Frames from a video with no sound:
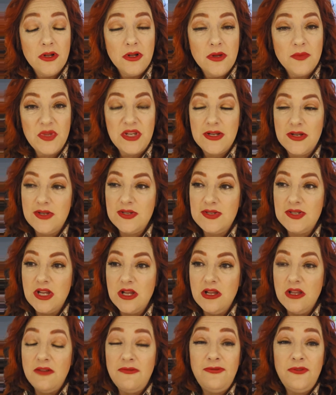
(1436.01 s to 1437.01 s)
Because
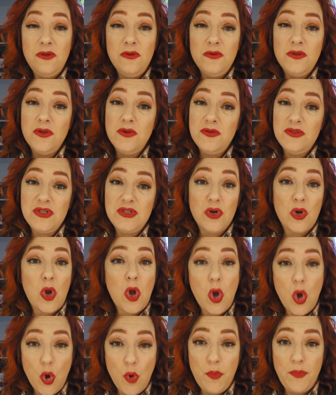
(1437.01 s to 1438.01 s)
if you lose your
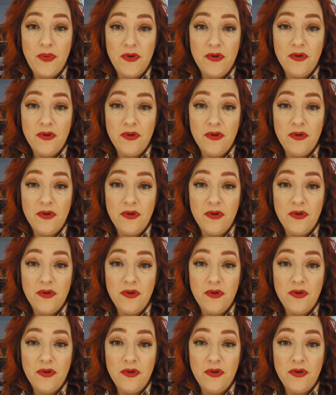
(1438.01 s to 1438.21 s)
hope,